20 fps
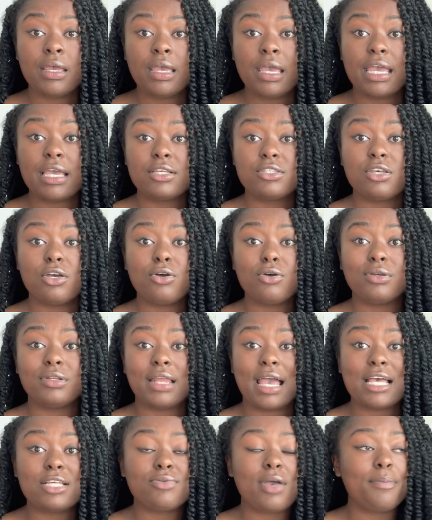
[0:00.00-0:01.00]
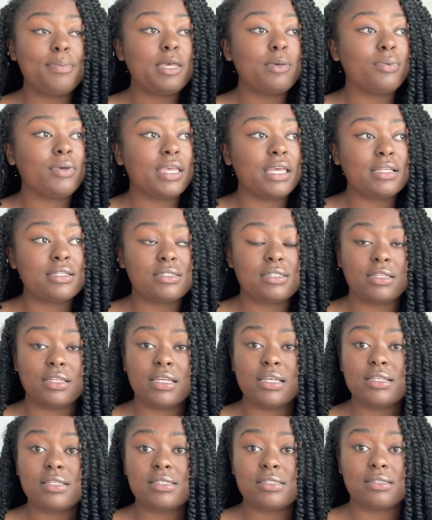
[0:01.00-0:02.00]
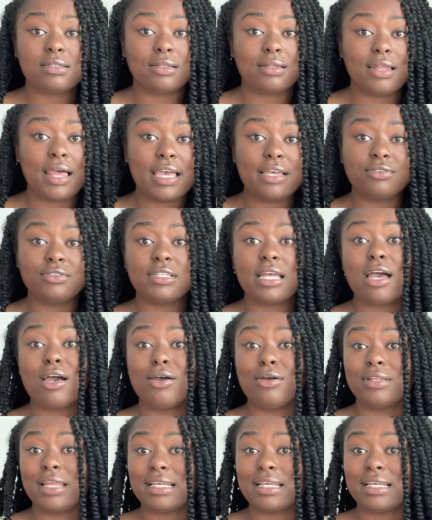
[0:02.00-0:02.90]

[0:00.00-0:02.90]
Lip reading: And so that's why people get into this lifestyle.